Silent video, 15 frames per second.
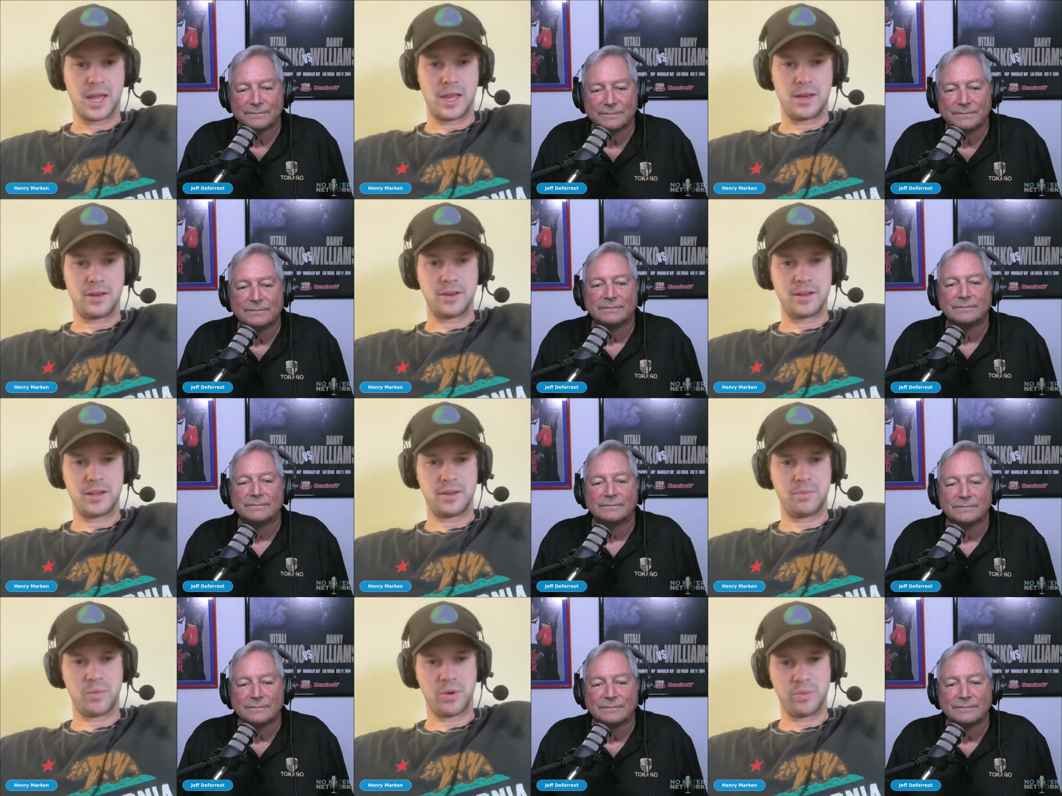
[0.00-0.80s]
Speaker 1: And
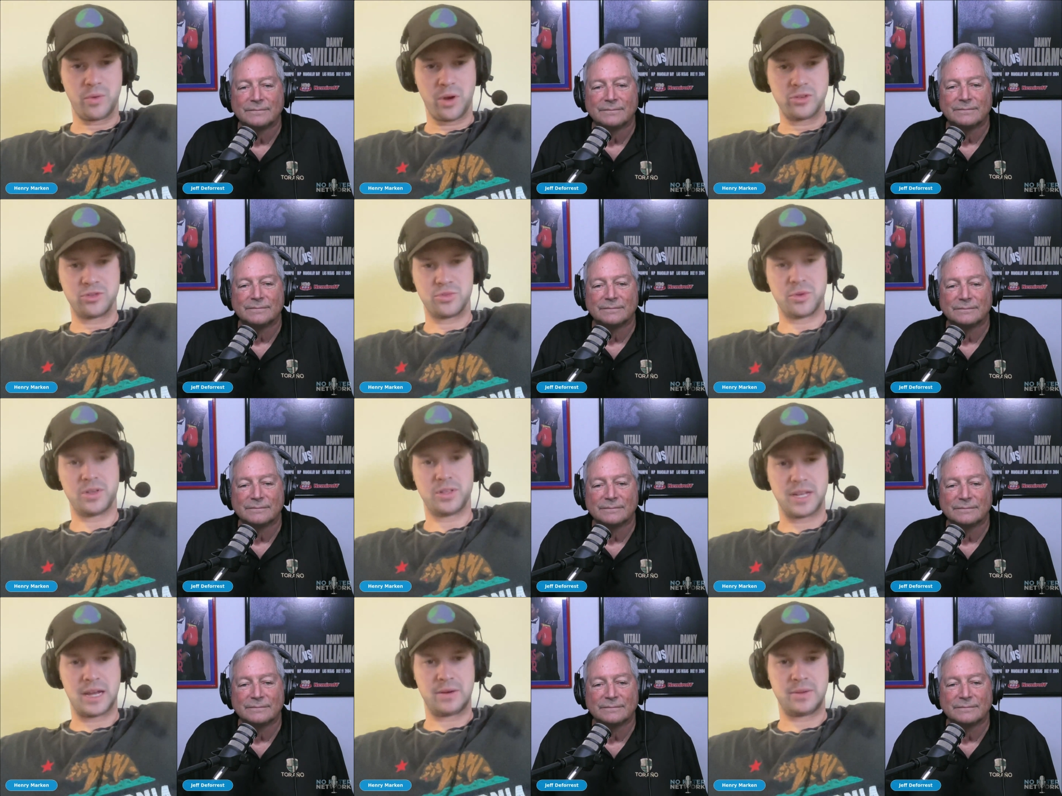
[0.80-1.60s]
and when Rodgers
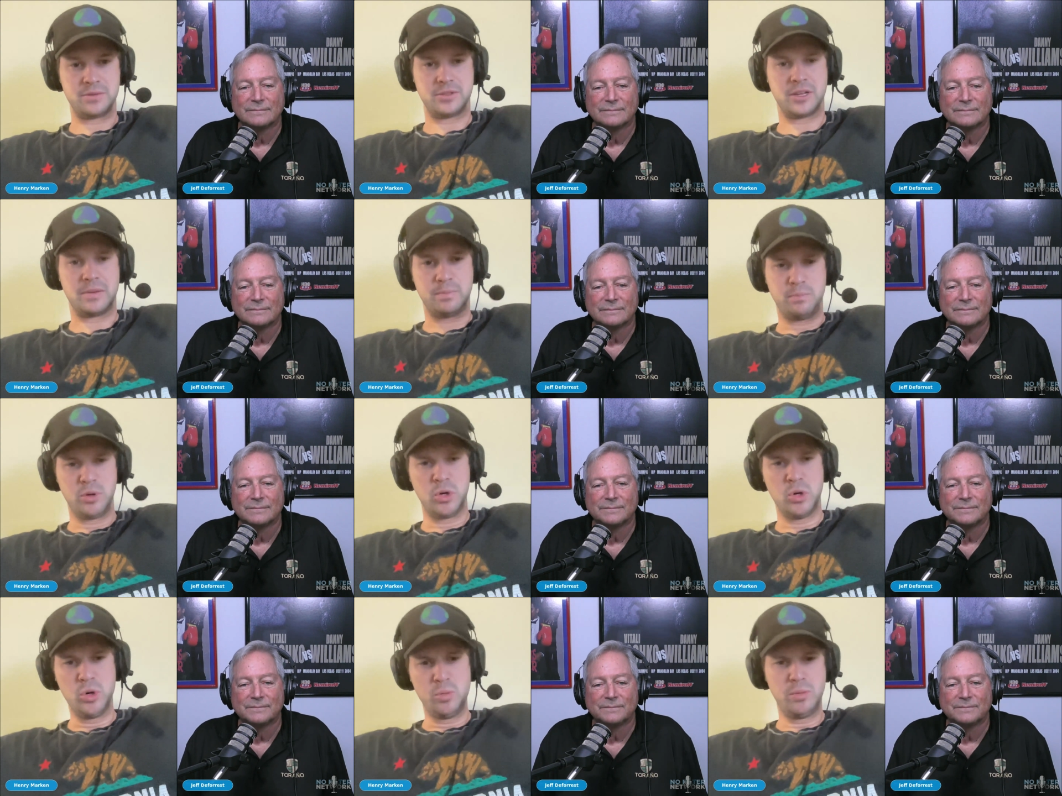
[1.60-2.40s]
went down, he was like,
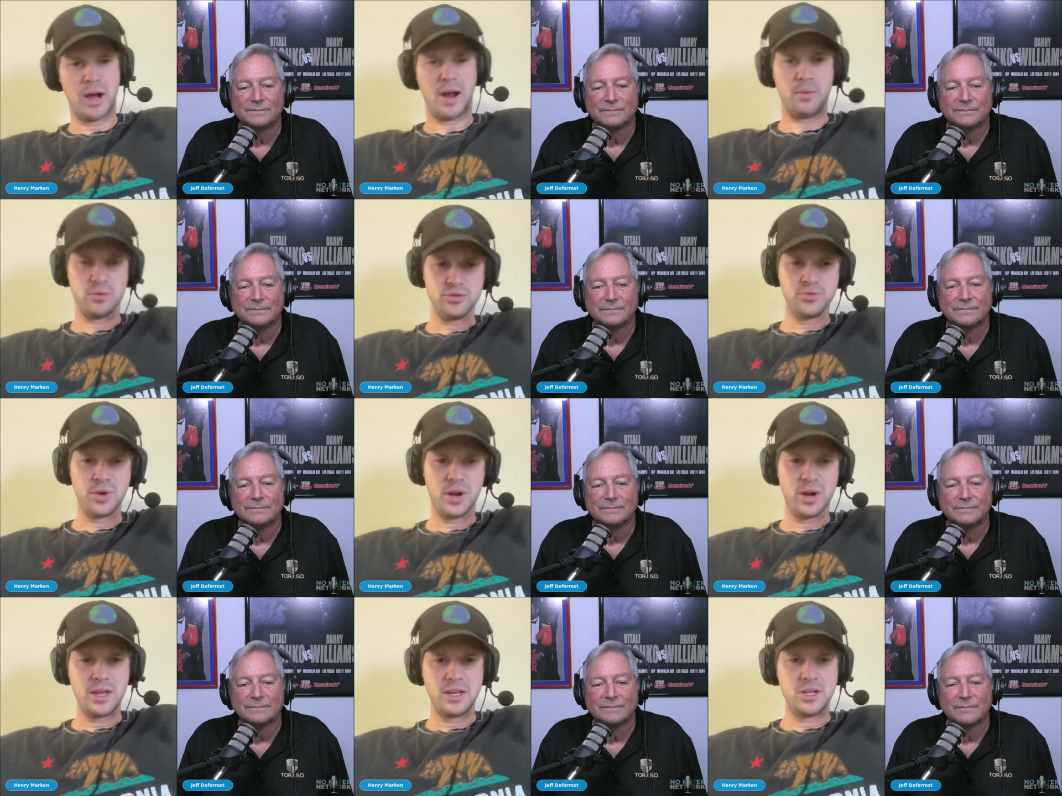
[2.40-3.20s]
"Boom, I was
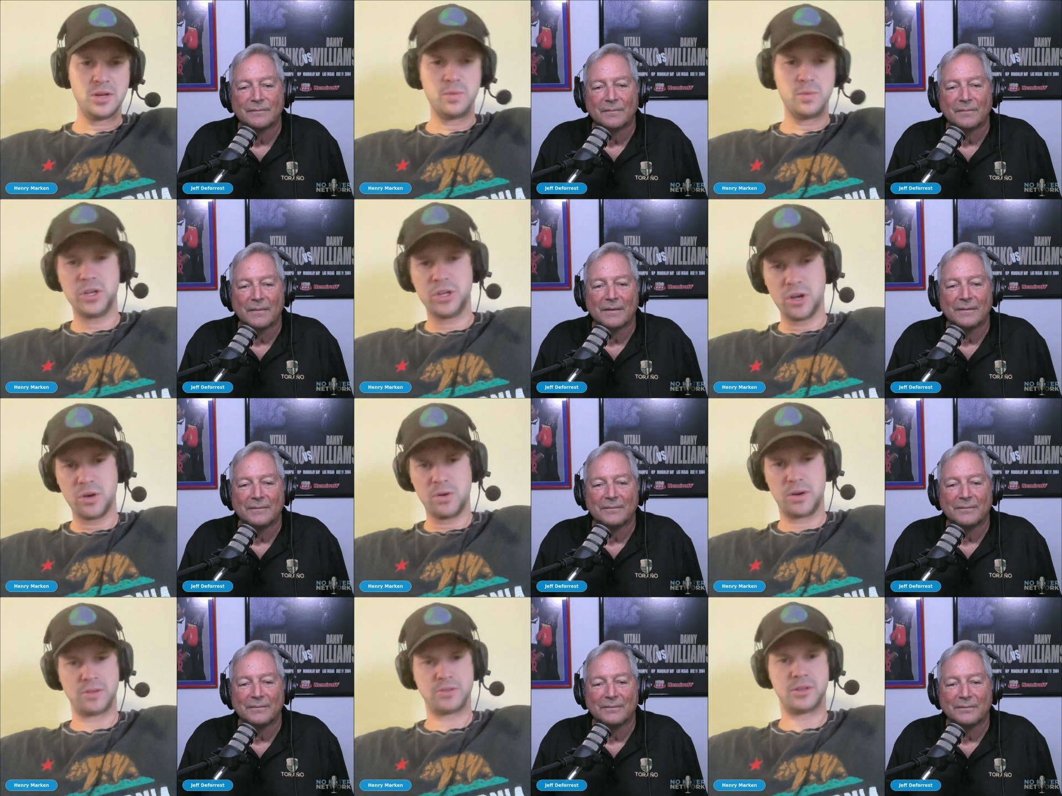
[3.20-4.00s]
right. Here we go."
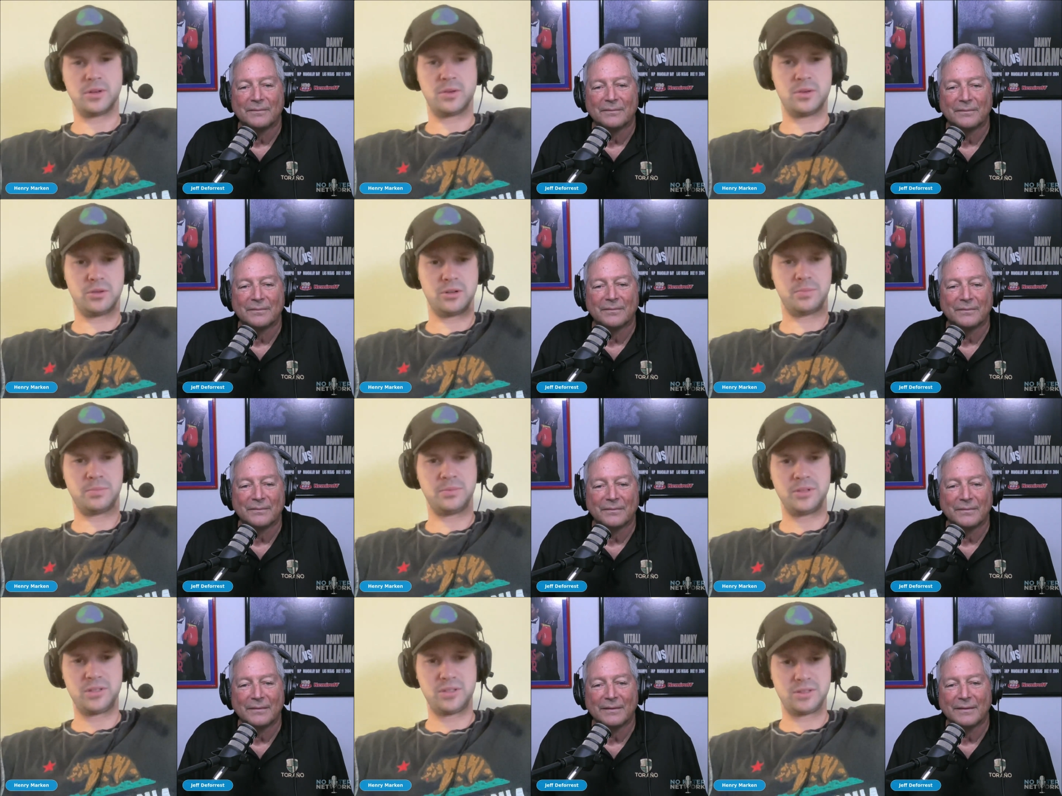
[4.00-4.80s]
And I was like, "Hold up,
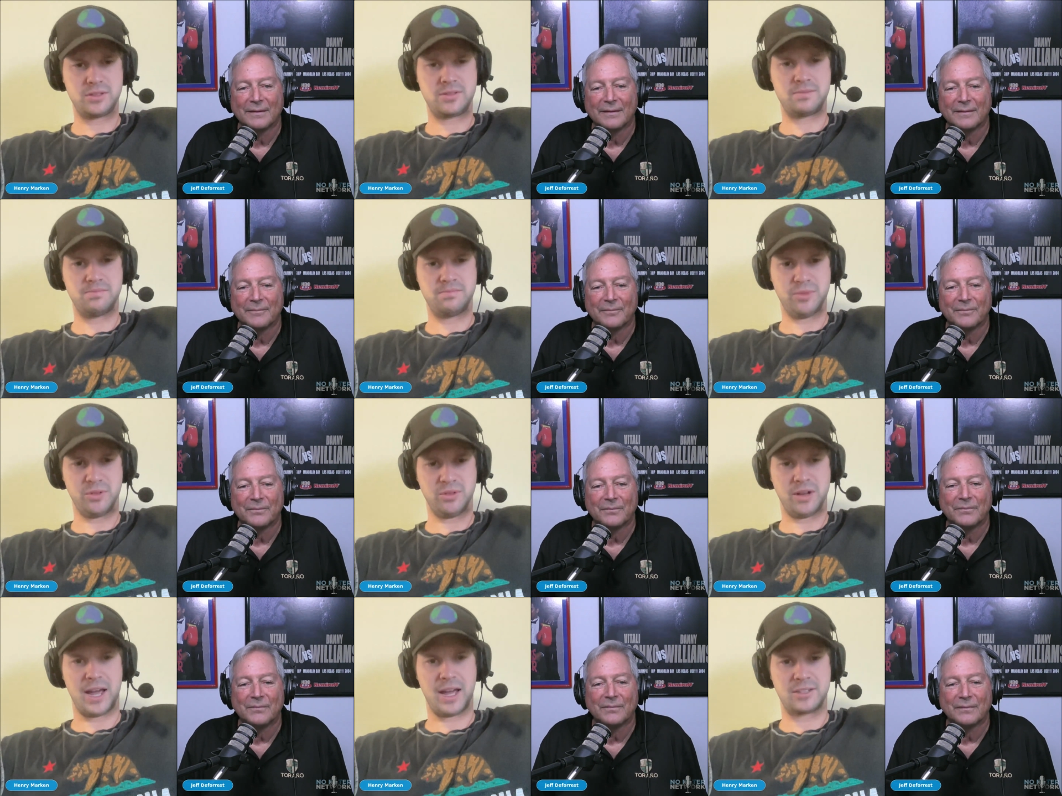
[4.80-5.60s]
let's just
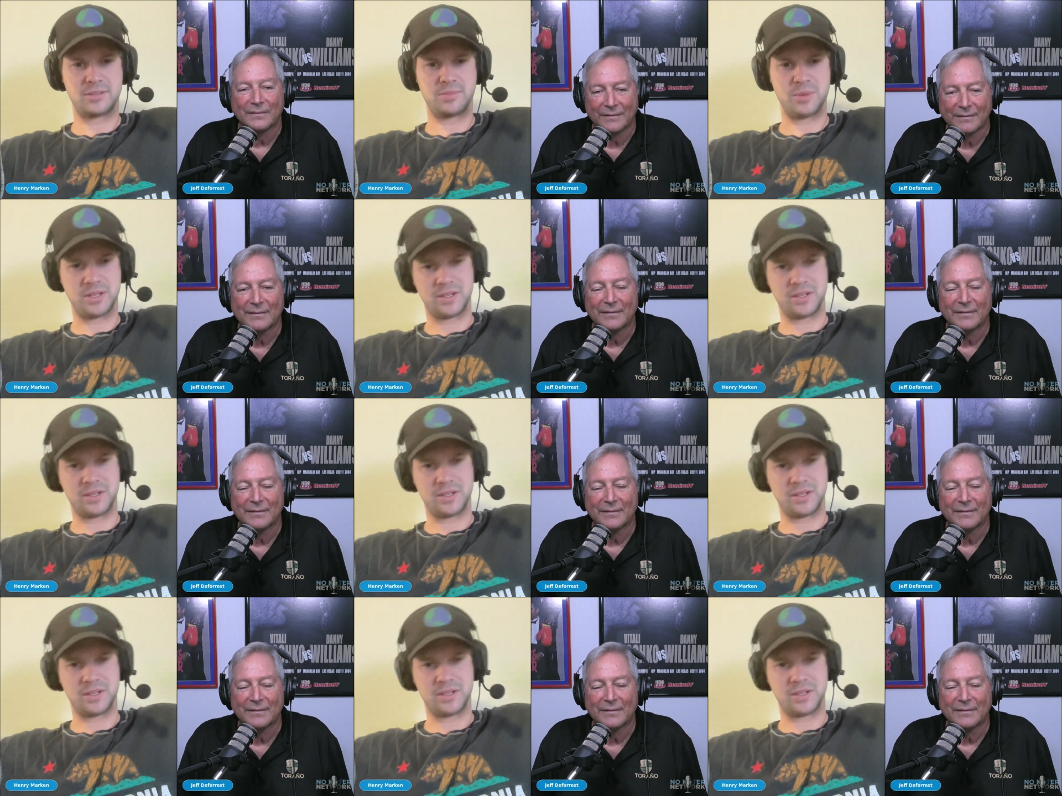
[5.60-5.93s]
relax